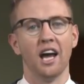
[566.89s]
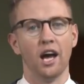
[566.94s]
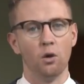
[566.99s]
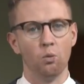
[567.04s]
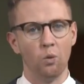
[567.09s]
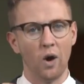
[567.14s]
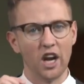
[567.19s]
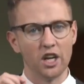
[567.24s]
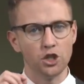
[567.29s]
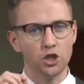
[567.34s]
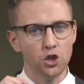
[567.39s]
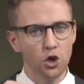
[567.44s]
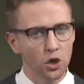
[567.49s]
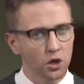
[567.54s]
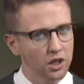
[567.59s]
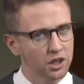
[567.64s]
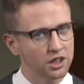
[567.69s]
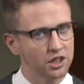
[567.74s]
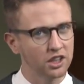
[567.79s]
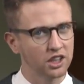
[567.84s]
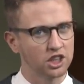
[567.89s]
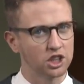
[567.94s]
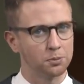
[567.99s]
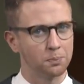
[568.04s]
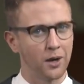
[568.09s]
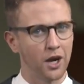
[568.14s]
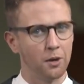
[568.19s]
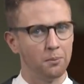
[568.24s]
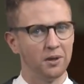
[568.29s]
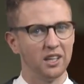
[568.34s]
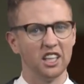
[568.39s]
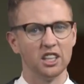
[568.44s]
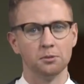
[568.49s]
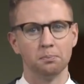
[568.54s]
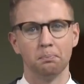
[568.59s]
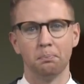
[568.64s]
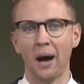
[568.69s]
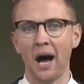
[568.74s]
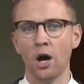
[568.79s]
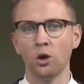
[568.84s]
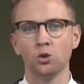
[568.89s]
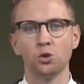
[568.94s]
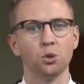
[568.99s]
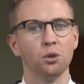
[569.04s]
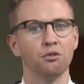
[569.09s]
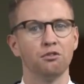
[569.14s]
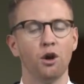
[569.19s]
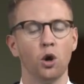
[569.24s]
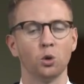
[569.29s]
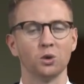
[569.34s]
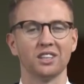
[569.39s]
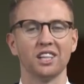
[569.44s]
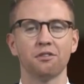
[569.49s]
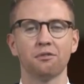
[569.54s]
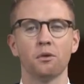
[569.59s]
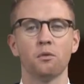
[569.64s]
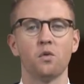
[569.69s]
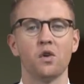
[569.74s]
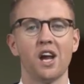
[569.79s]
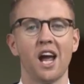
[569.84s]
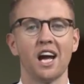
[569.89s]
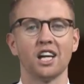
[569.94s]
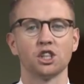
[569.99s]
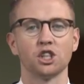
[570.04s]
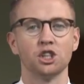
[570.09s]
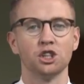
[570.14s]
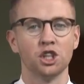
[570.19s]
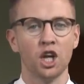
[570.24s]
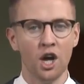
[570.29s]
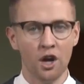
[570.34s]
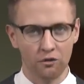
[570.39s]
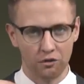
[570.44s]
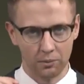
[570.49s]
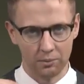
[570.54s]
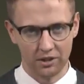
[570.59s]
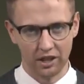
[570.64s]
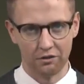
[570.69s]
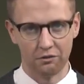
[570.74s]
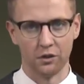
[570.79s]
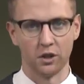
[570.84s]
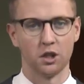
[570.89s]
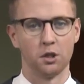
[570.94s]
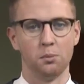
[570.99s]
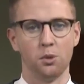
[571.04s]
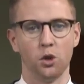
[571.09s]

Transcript: and why your little experiment is bound to evoke different reactions from different